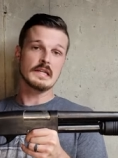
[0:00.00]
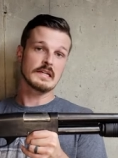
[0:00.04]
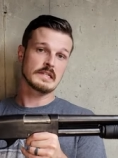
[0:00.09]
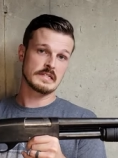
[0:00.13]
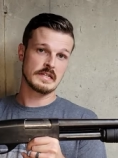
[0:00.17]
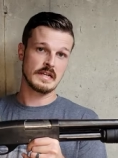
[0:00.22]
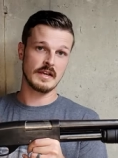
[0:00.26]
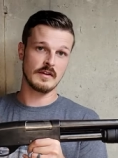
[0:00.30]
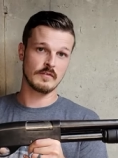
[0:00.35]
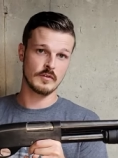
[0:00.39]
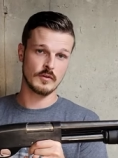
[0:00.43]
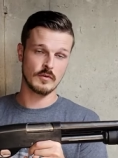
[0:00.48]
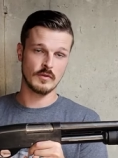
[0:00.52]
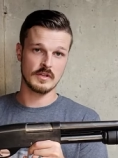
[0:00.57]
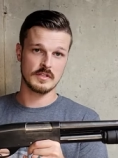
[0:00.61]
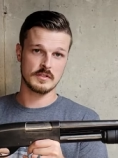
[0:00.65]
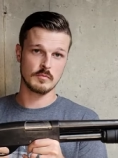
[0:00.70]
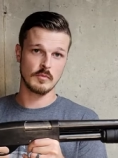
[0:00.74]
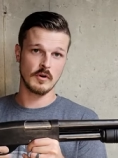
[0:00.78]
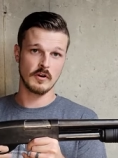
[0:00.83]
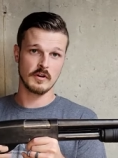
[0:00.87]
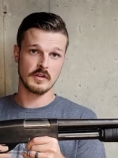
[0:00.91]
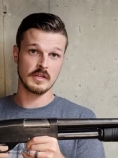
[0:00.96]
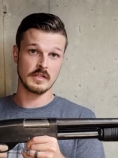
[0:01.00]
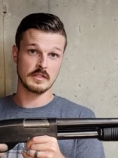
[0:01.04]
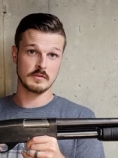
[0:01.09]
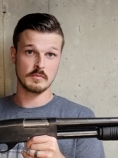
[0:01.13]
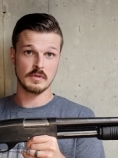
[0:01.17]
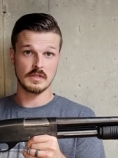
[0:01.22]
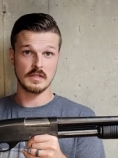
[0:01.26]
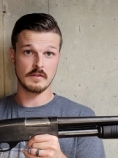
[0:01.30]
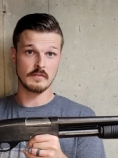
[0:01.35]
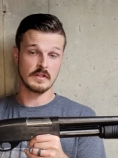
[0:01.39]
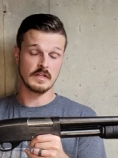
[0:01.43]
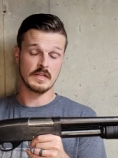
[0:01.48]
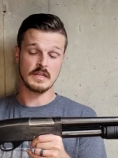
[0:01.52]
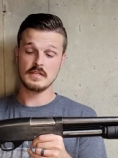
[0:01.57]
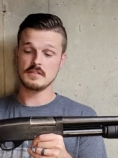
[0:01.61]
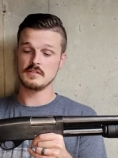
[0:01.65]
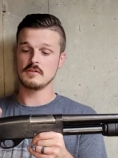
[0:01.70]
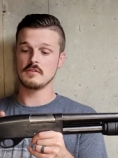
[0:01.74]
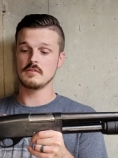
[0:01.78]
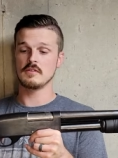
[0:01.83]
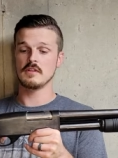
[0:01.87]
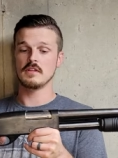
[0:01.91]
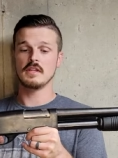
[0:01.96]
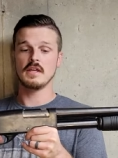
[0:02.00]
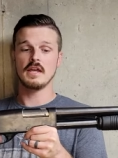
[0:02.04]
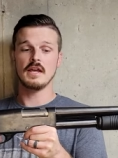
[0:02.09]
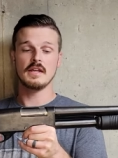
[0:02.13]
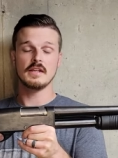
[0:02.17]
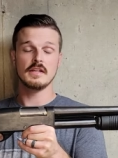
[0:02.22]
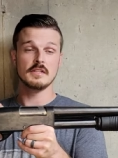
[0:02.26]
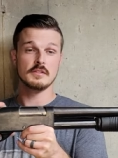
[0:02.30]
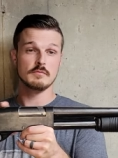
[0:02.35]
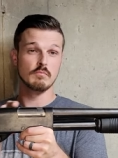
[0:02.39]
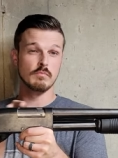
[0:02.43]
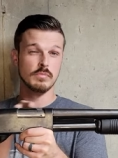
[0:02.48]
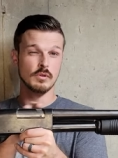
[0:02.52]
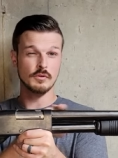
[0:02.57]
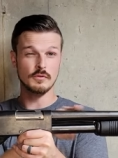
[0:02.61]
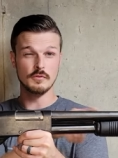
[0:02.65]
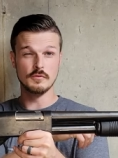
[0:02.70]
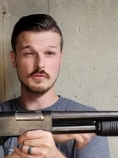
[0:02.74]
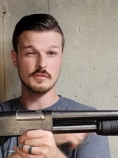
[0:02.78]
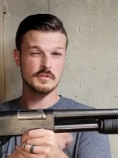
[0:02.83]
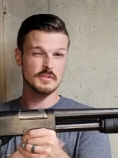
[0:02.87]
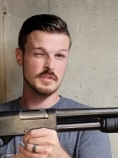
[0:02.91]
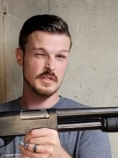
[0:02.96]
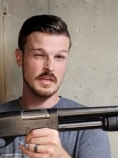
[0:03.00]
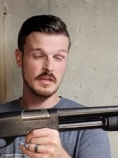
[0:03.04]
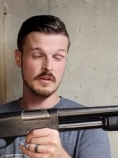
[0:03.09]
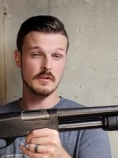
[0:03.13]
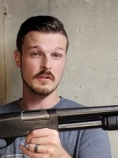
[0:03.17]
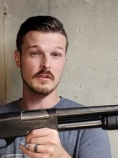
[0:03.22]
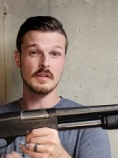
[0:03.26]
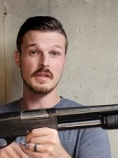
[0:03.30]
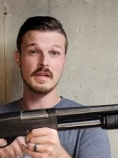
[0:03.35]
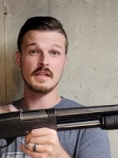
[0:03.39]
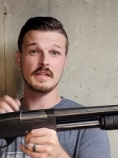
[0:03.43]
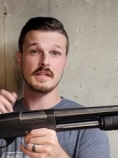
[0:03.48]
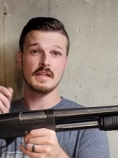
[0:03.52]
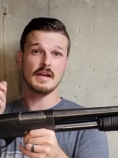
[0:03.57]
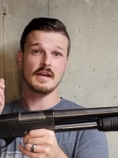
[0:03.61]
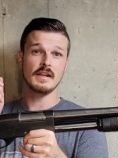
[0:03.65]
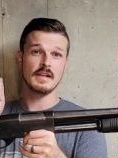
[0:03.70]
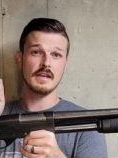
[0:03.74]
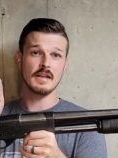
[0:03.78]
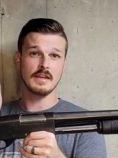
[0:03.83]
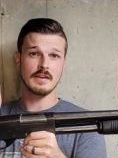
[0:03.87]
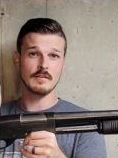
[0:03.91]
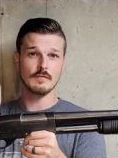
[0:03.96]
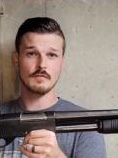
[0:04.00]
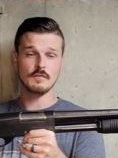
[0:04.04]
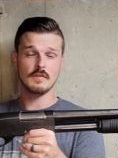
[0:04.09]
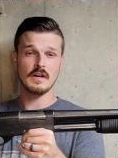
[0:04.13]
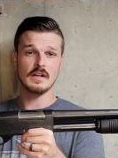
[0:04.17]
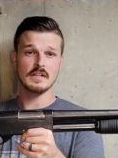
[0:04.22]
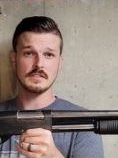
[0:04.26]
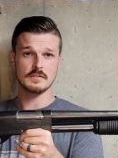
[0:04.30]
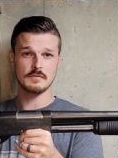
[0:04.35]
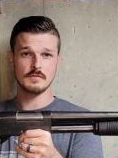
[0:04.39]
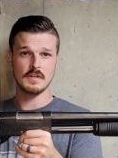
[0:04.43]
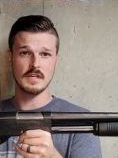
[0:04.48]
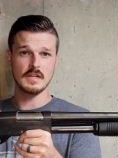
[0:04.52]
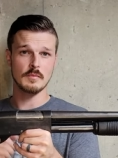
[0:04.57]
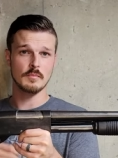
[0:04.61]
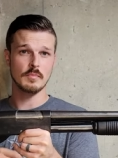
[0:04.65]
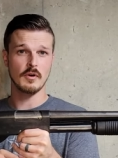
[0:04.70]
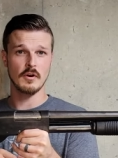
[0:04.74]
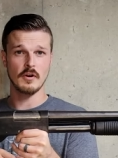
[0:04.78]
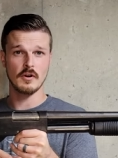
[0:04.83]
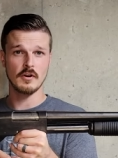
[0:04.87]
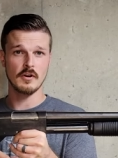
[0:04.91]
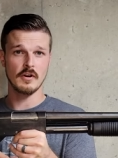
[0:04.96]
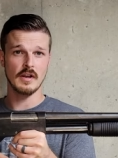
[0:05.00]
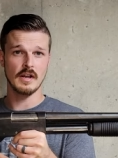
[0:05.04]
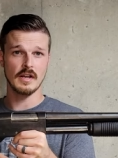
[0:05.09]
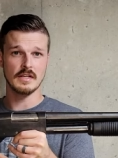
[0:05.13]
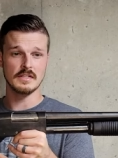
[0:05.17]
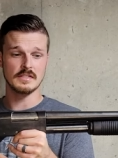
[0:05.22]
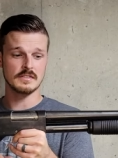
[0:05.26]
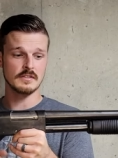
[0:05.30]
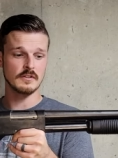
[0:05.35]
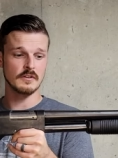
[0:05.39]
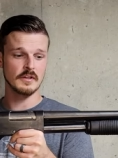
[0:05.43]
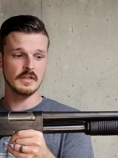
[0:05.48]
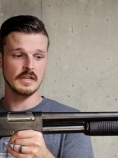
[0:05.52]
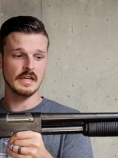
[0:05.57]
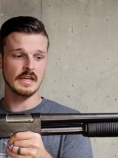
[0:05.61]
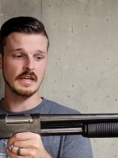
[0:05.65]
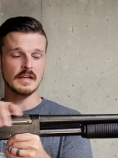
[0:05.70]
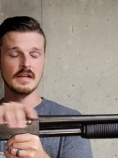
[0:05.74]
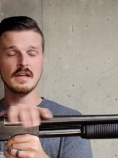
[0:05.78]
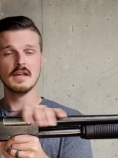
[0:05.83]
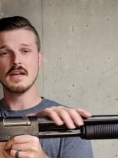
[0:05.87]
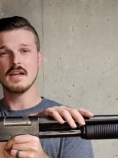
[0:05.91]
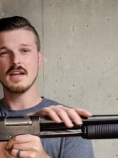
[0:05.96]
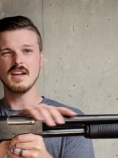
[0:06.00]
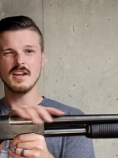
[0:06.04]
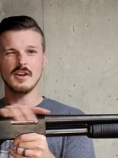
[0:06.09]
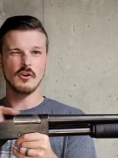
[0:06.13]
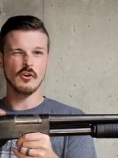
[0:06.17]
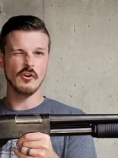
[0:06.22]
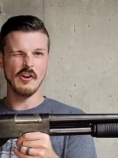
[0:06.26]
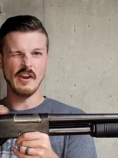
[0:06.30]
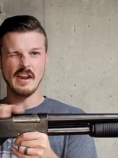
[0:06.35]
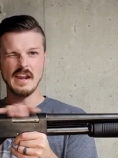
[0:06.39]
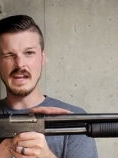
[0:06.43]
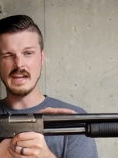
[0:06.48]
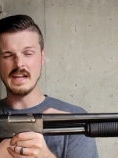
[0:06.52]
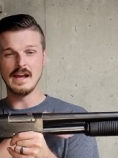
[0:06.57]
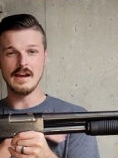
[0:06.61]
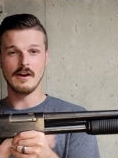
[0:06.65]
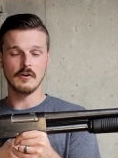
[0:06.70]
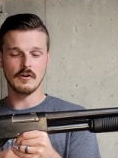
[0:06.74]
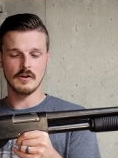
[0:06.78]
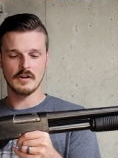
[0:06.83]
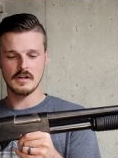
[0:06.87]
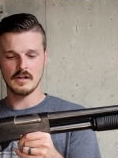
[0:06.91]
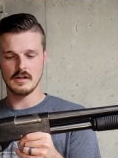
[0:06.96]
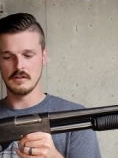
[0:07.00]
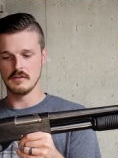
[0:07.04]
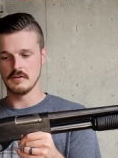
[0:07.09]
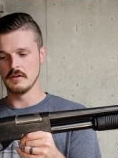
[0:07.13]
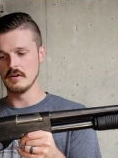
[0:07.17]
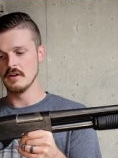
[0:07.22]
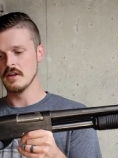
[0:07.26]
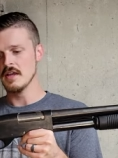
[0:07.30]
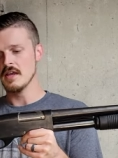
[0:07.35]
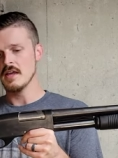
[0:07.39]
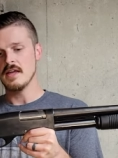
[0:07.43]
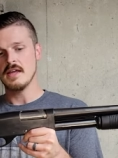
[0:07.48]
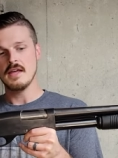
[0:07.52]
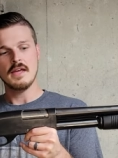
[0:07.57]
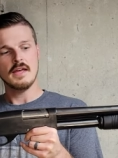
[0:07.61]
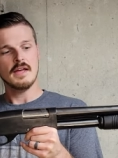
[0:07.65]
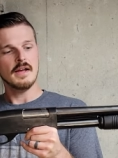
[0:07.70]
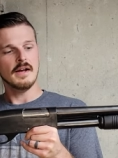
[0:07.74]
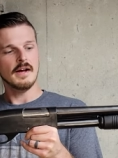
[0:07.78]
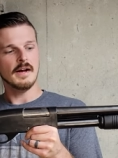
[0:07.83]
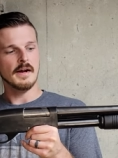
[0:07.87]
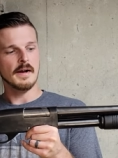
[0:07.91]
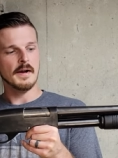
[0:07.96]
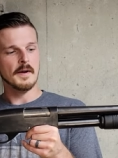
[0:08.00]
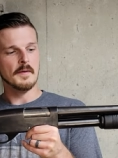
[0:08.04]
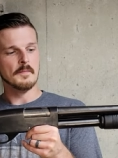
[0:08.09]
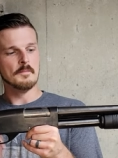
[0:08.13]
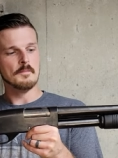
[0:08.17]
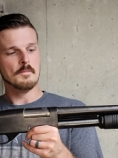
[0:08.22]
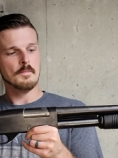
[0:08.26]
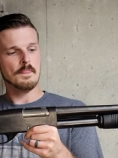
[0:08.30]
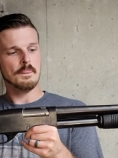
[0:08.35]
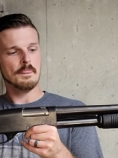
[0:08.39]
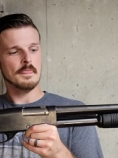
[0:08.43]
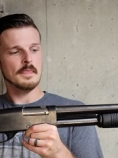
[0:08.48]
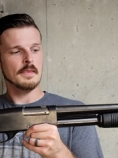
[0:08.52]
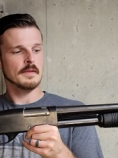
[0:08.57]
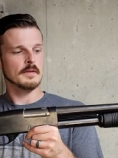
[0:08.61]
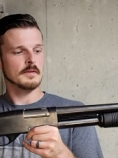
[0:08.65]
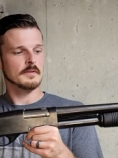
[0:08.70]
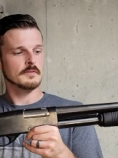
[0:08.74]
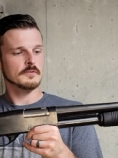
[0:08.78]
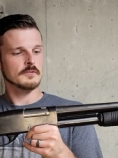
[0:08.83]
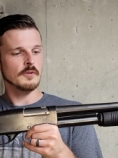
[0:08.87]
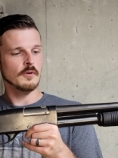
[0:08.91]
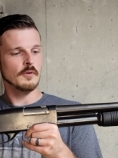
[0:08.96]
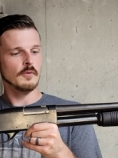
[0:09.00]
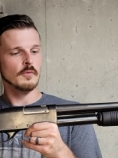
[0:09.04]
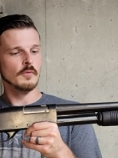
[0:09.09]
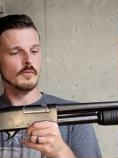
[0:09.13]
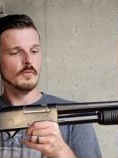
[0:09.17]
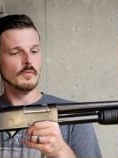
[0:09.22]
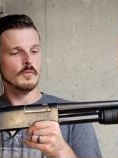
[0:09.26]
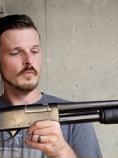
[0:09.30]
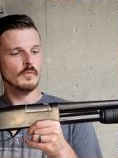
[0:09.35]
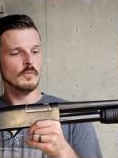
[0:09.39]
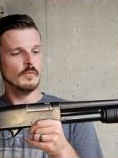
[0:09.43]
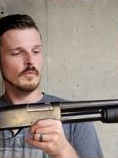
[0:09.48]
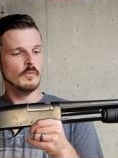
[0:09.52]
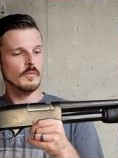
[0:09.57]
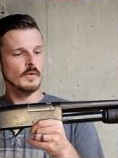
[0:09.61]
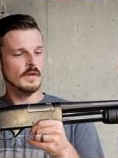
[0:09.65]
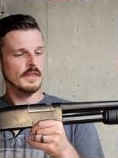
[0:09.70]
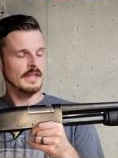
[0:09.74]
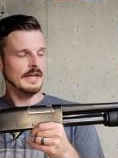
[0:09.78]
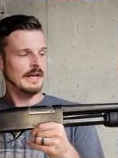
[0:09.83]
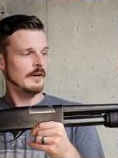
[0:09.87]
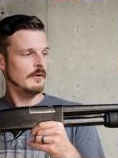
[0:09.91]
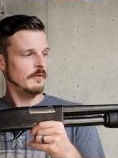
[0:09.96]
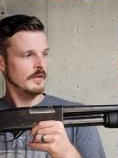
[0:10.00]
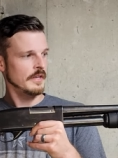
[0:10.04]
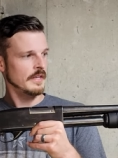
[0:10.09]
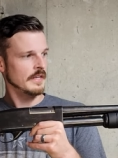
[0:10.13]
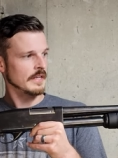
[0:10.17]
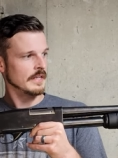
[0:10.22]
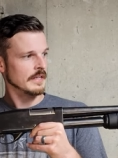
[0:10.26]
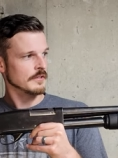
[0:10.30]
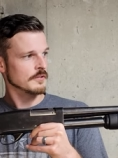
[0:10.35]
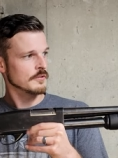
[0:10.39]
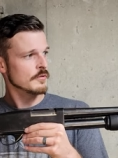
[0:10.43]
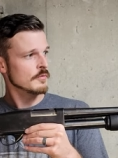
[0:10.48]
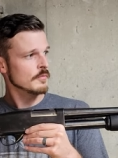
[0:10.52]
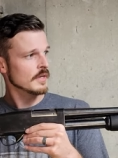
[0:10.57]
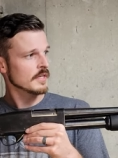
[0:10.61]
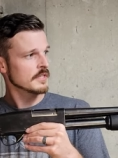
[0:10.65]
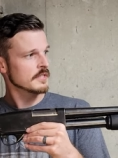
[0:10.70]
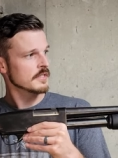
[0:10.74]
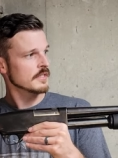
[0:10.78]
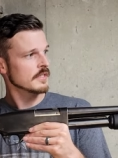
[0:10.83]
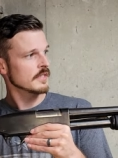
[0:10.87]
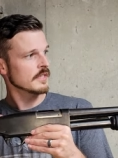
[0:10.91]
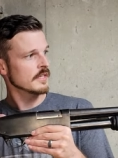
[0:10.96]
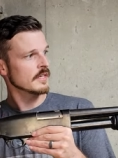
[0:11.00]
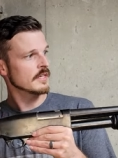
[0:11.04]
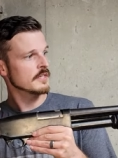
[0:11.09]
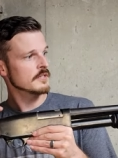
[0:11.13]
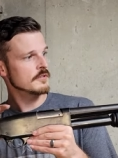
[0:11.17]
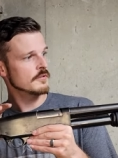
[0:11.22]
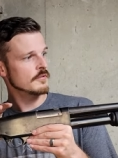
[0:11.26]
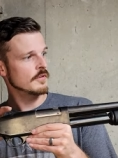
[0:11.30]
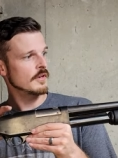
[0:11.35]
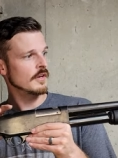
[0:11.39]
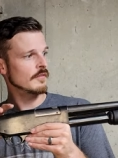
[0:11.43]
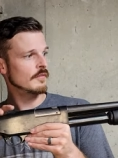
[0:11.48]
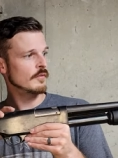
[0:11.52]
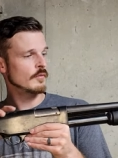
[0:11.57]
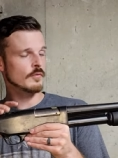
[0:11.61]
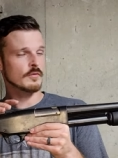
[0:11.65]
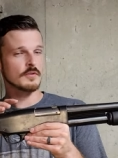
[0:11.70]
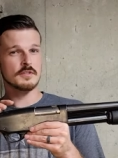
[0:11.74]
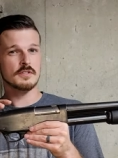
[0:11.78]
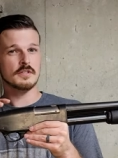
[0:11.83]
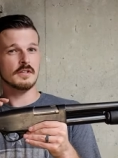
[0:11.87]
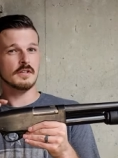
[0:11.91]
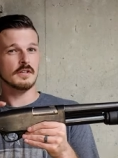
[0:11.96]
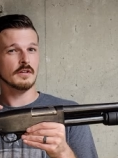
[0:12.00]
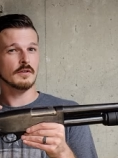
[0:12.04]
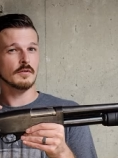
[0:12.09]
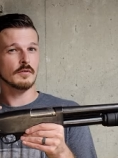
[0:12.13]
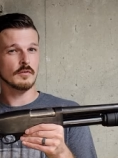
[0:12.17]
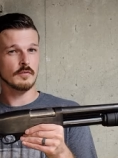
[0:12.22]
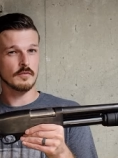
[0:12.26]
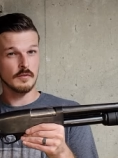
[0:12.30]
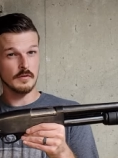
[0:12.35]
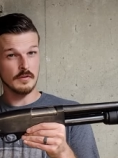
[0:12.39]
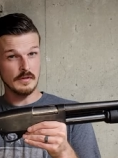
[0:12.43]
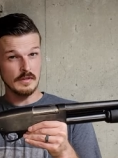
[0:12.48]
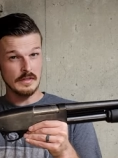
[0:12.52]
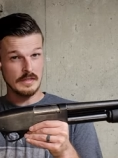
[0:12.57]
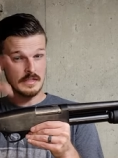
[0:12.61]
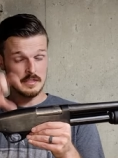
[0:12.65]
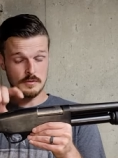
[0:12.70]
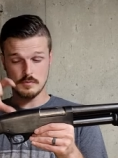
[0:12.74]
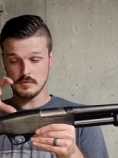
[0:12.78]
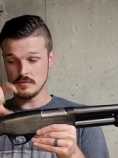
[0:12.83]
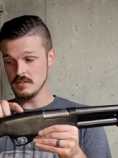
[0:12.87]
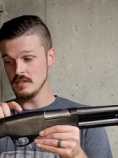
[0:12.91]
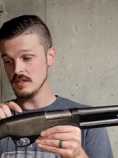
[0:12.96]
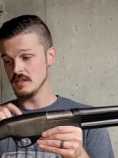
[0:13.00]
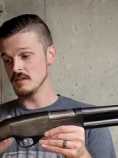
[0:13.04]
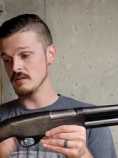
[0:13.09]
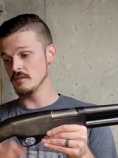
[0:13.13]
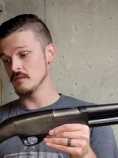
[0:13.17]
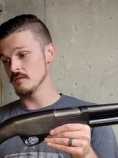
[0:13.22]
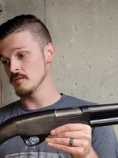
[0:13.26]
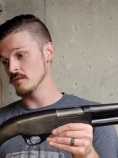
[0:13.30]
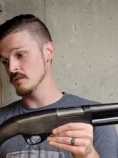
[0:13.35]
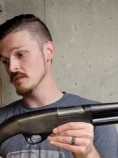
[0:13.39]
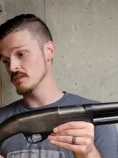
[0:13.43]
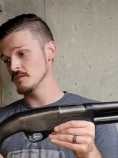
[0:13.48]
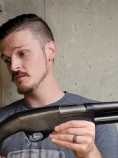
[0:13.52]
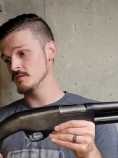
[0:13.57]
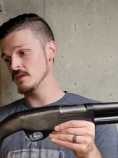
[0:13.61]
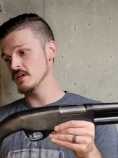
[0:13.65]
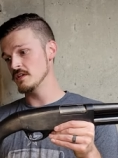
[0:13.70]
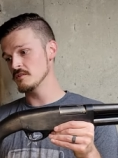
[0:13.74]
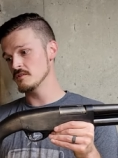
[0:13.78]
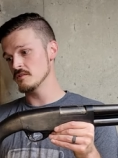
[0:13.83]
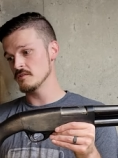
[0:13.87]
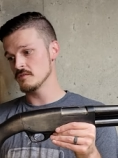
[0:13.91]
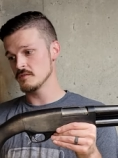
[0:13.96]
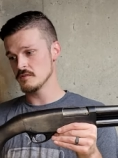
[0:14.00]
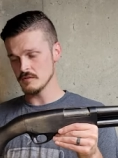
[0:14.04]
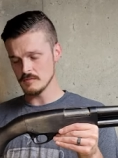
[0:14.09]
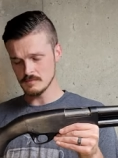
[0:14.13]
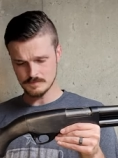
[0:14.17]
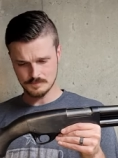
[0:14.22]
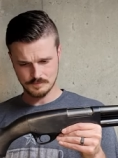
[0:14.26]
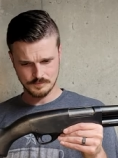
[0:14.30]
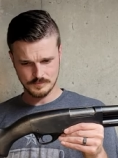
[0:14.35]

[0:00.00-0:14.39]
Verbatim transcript: it doesn't have US markings, but even easier than that, it's blued steel and not a phosphate parkerized looking grayed out color. So without getting too much into the history of it, we're just gonna go over this particular one's features,